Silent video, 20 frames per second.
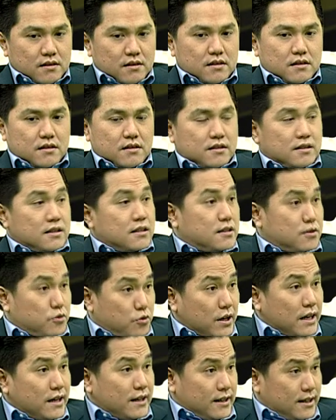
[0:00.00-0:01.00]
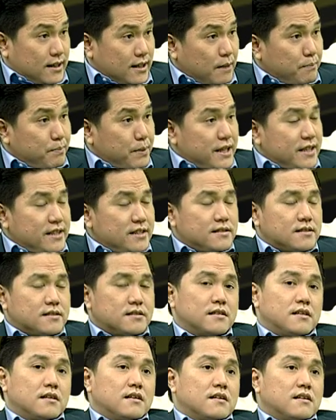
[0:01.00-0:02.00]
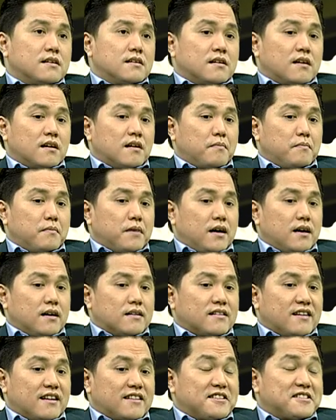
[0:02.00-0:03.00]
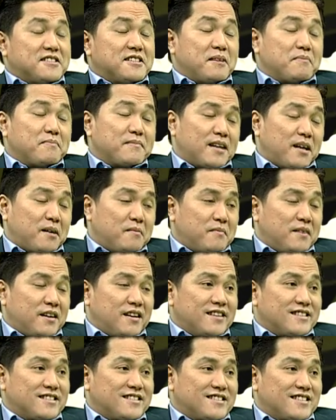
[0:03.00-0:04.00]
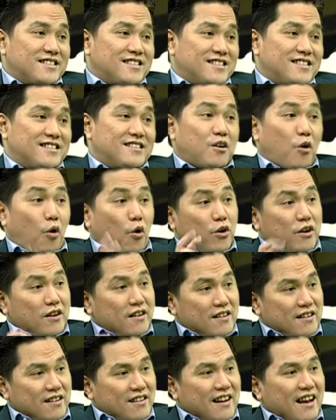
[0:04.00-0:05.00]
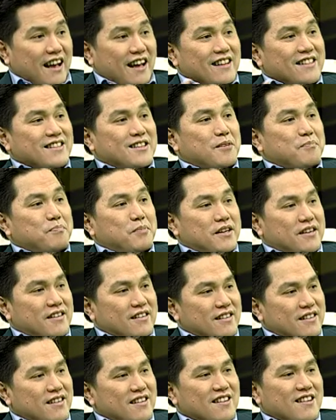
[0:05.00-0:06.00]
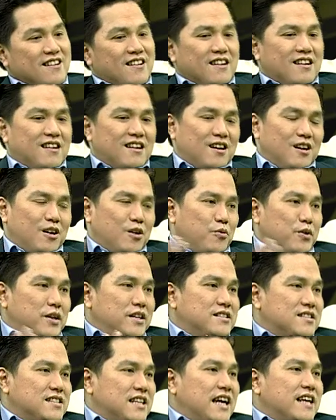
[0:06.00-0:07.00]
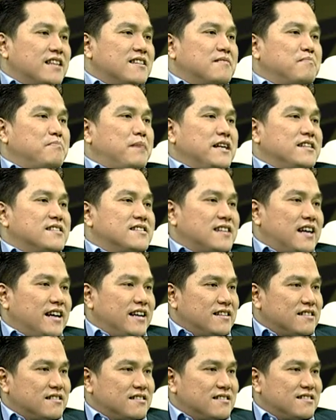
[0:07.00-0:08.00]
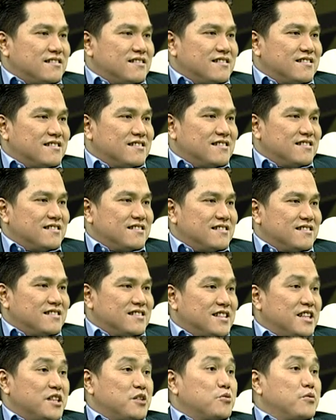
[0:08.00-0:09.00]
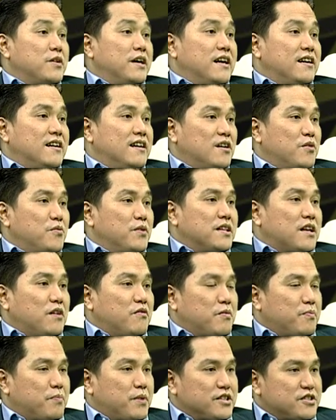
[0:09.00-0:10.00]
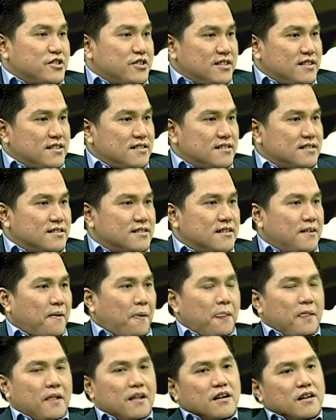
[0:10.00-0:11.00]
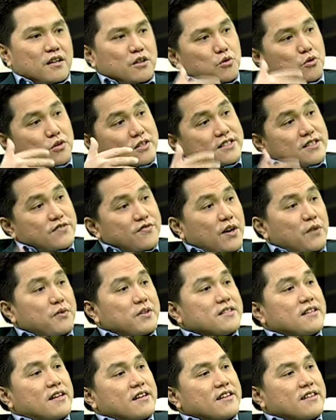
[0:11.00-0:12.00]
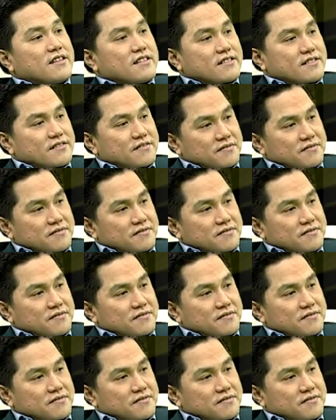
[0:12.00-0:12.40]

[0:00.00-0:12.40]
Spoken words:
the companies, but at the same time as owner, entrepreneur, we side by side sit together with our professionals to achieve our target.